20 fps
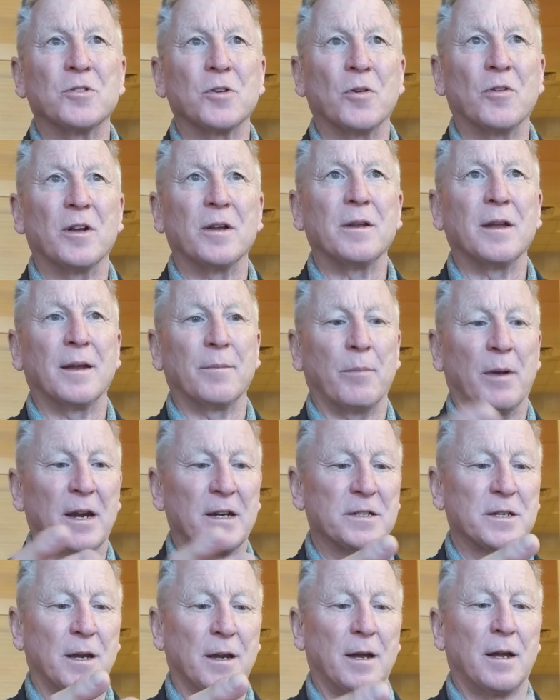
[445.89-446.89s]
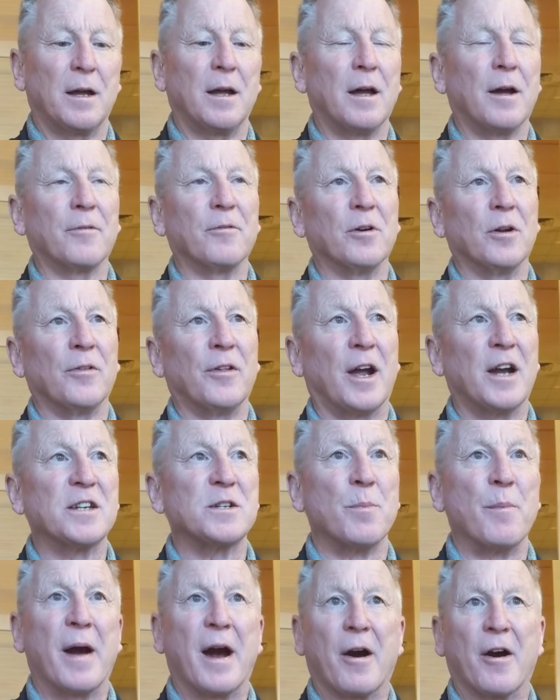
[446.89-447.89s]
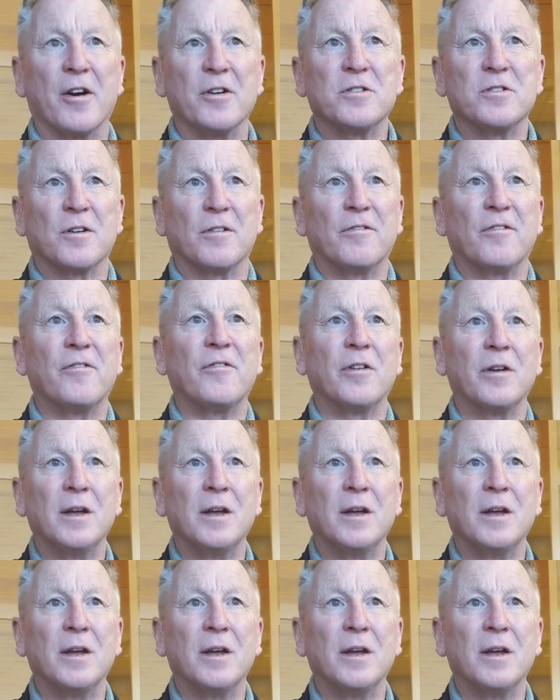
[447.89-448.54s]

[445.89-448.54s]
So it makes a real nice marriage of